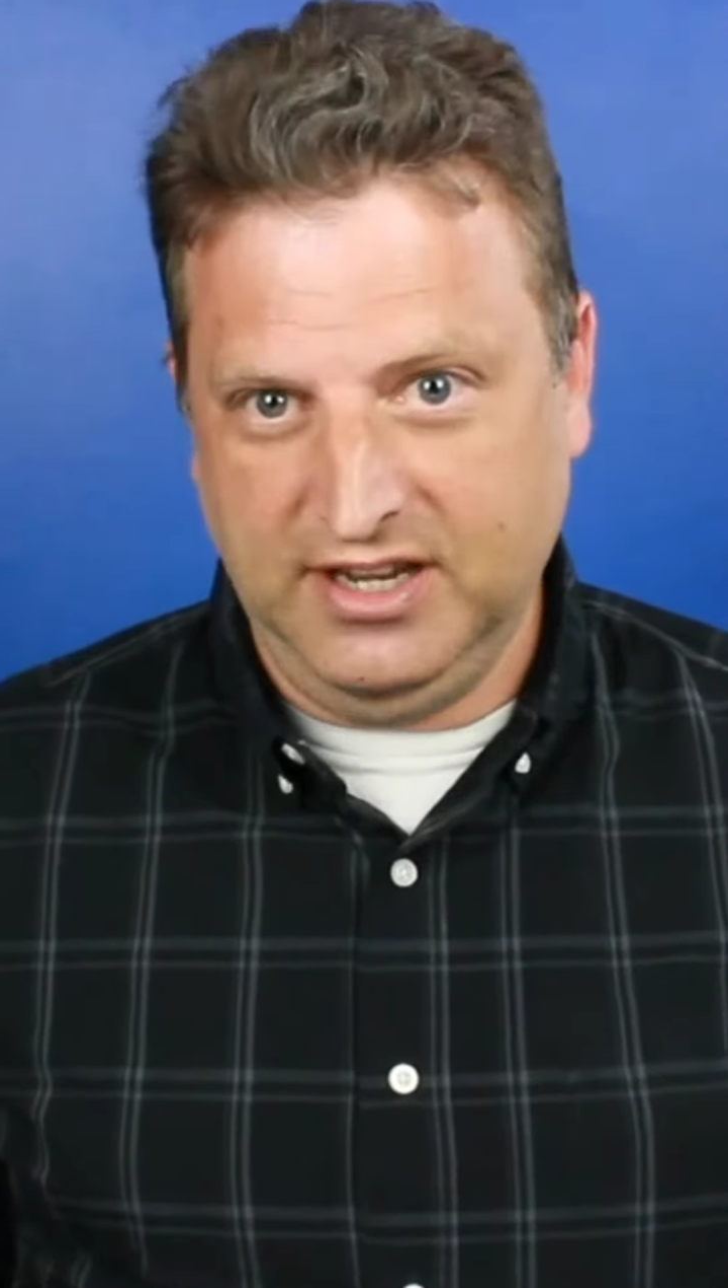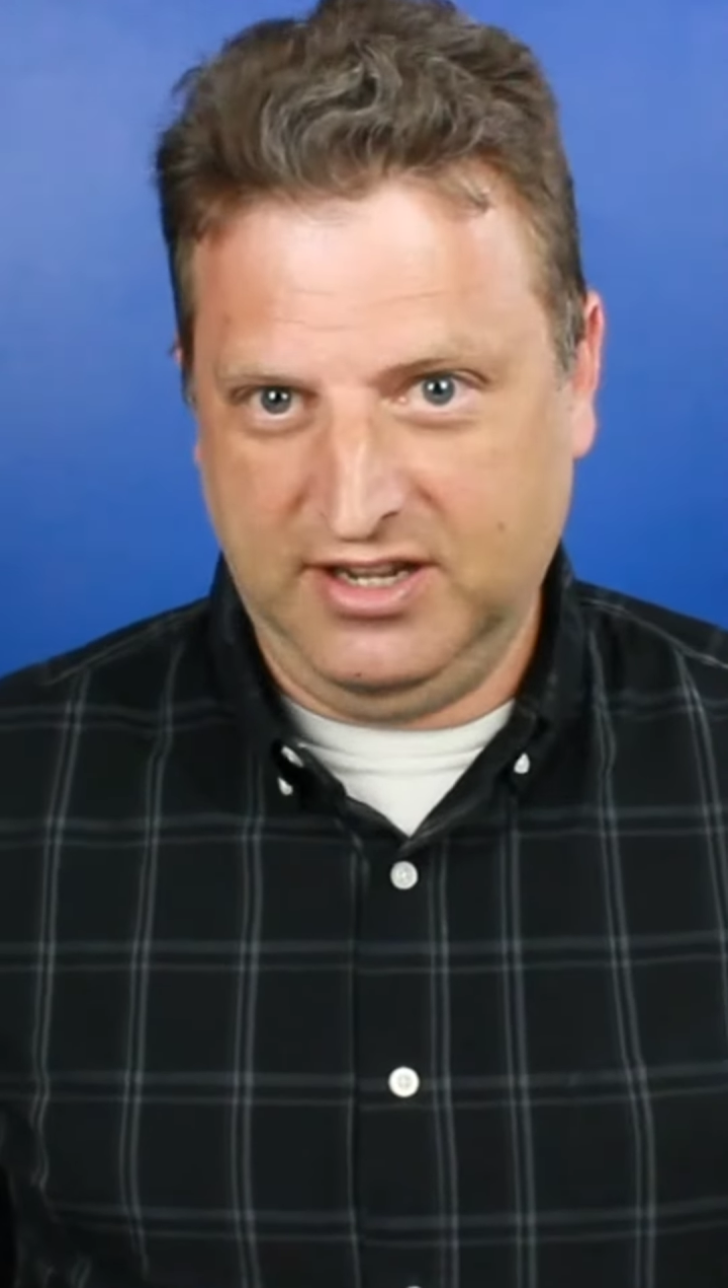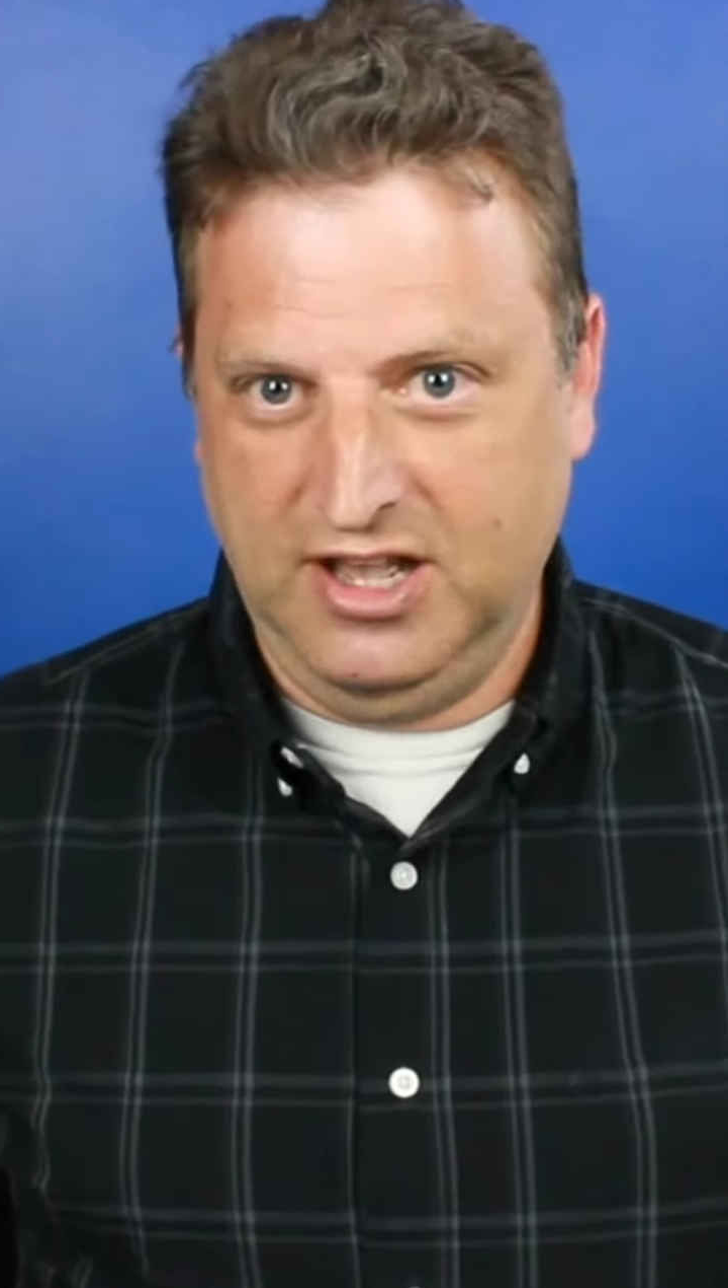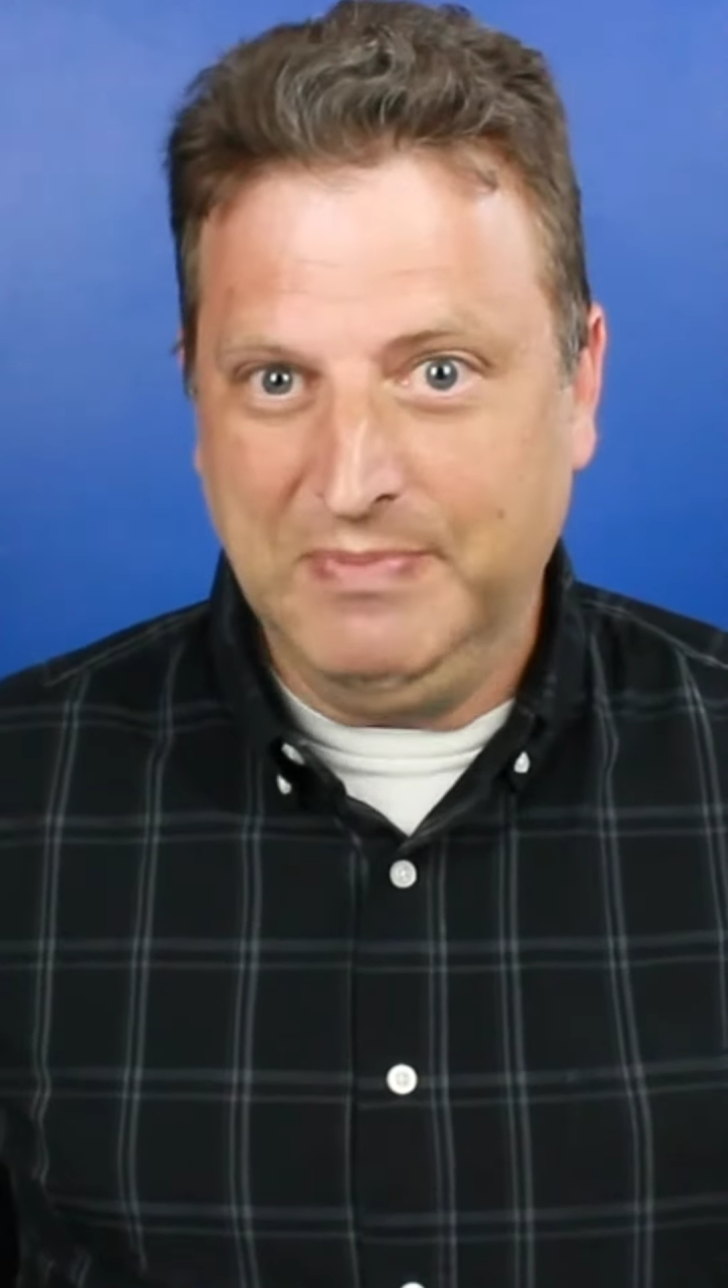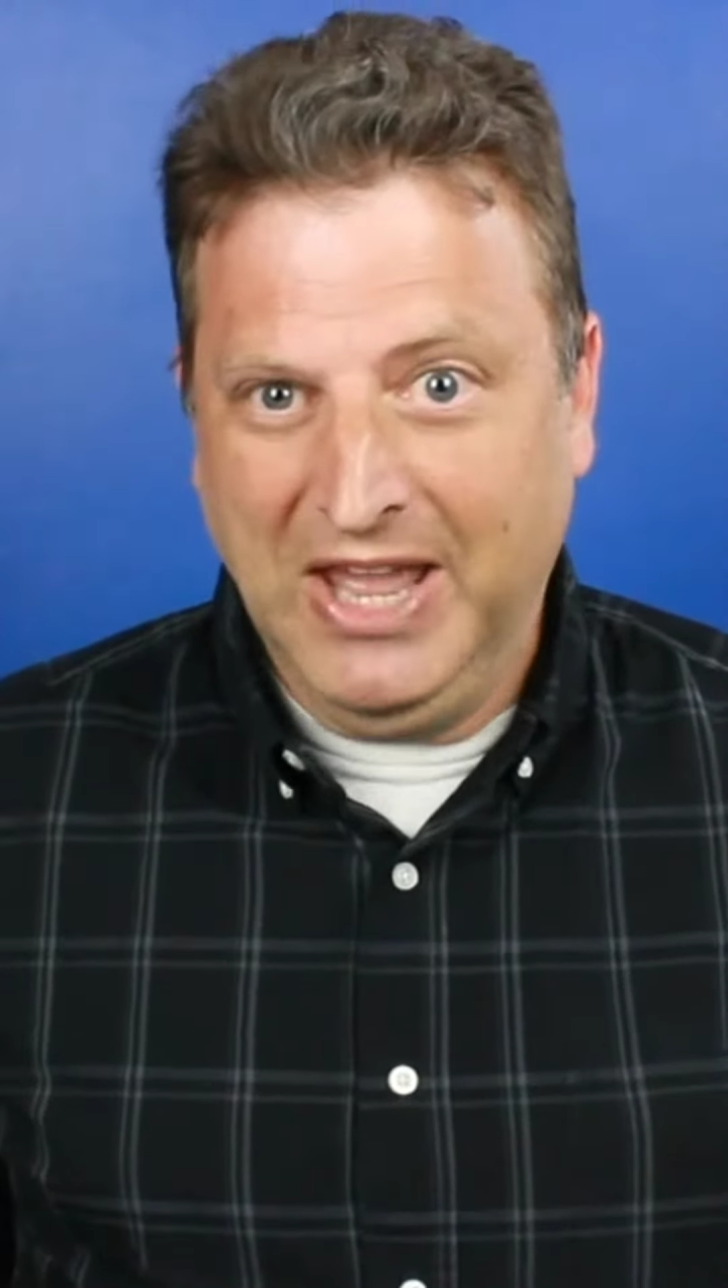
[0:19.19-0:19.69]

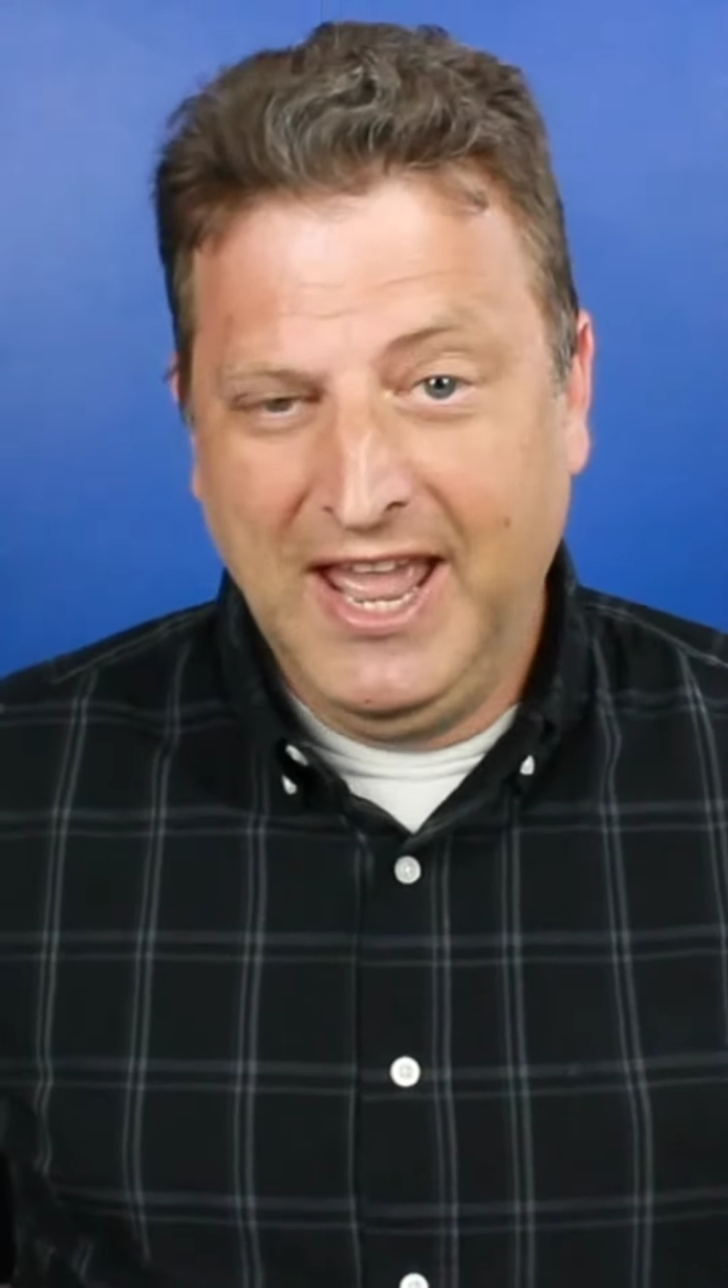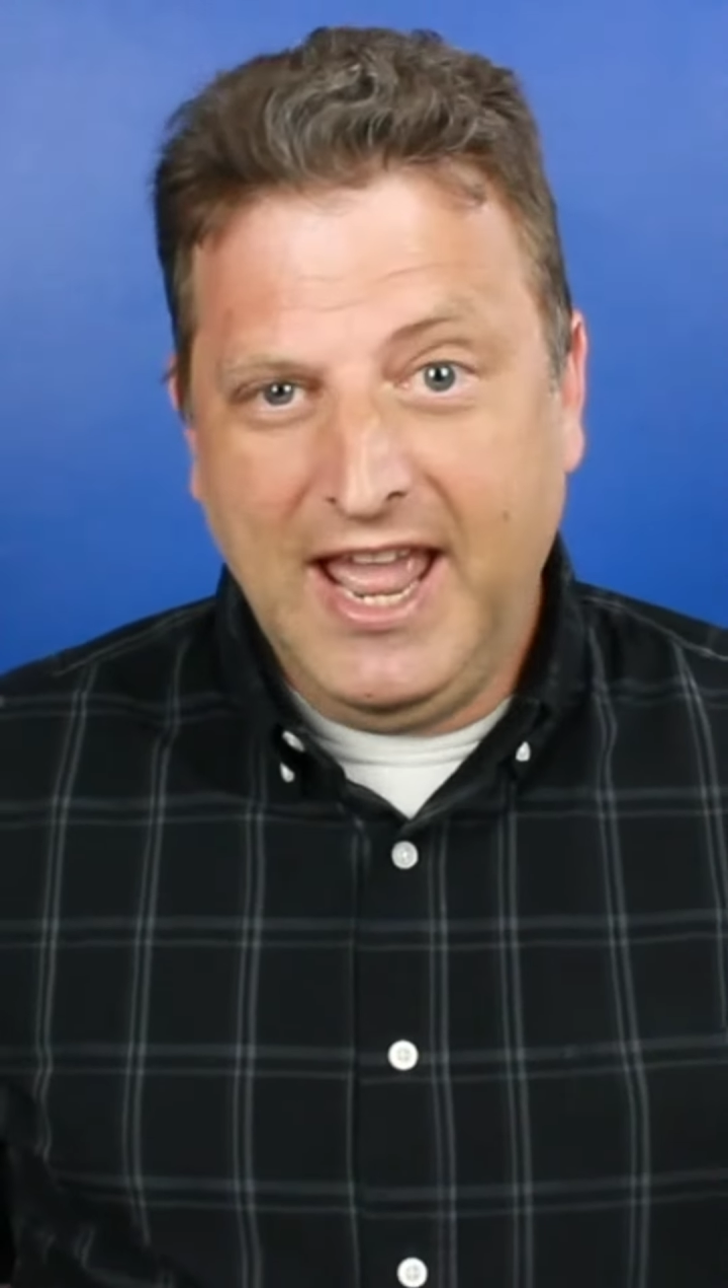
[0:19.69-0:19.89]
sitcom.